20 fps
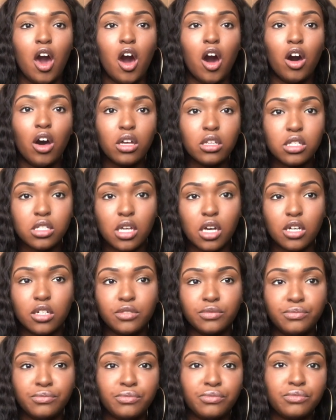
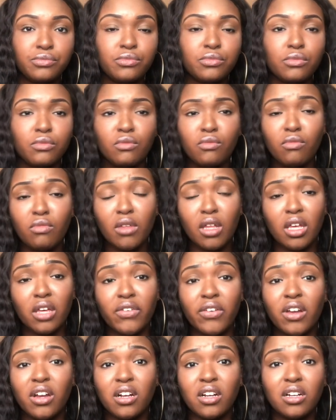Also,
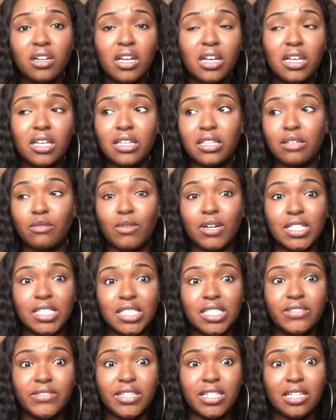if you're
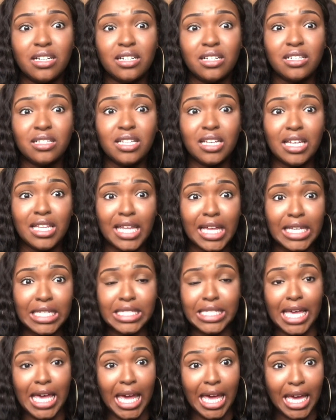watching this video and you're thinking
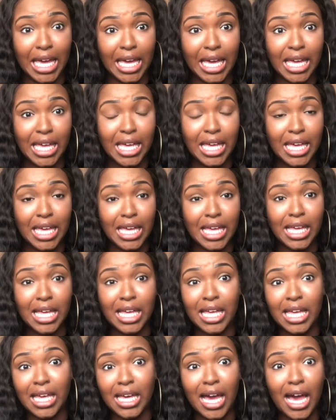like, Tay,
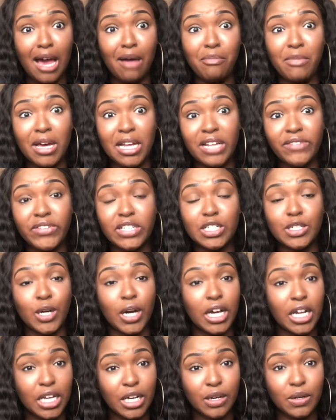I'm not even
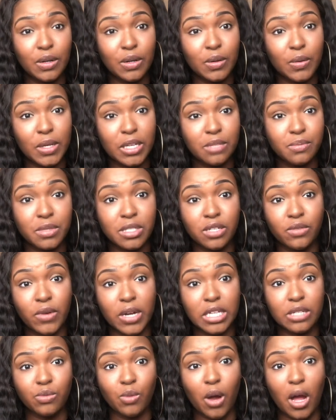trying to go to no expensive
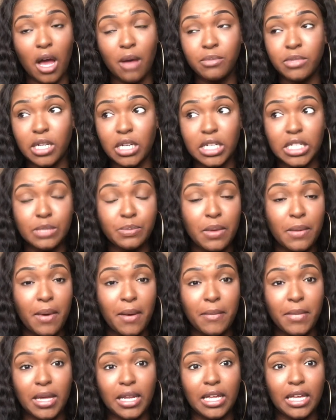restaurant, I'm trying to spend my
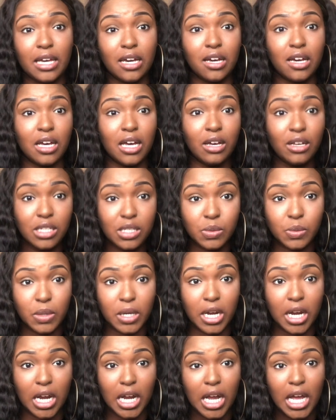money
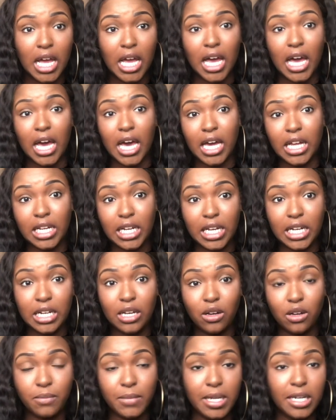elsewhere, I need to
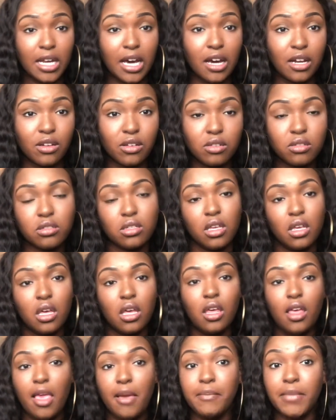go to McDonald's.
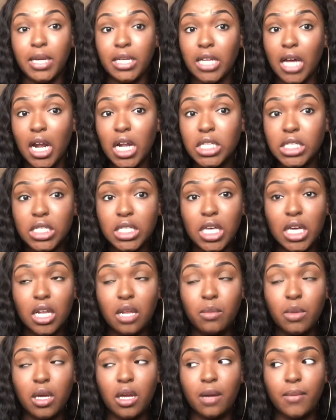McDonald's is going
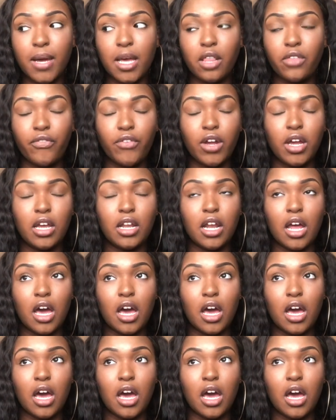to be your best friend.